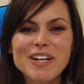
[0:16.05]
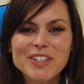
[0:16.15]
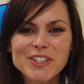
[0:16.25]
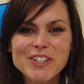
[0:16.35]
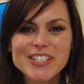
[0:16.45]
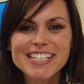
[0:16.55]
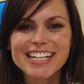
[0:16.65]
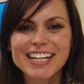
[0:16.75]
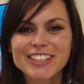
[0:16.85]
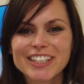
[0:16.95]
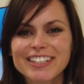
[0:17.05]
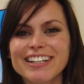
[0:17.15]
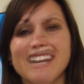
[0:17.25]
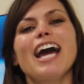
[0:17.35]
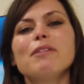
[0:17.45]
I'm Dr. Krista Keller,
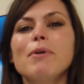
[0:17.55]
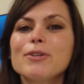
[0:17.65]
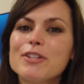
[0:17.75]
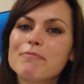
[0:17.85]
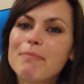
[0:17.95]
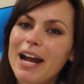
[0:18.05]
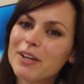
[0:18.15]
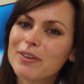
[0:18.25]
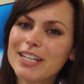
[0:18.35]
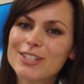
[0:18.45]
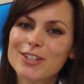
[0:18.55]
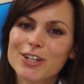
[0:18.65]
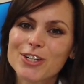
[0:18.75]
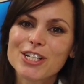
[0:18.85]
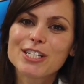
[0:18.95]
and most of my
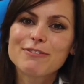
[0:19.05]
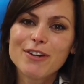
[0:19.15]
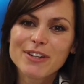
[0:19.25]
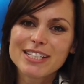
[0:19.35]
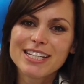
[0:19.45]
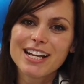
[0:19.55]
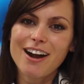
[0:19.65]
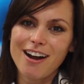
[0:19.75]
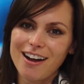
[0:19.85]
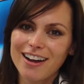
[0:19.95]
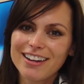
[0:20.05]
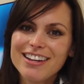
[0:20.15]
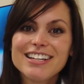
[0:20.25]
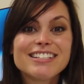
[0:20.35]
research is focusing on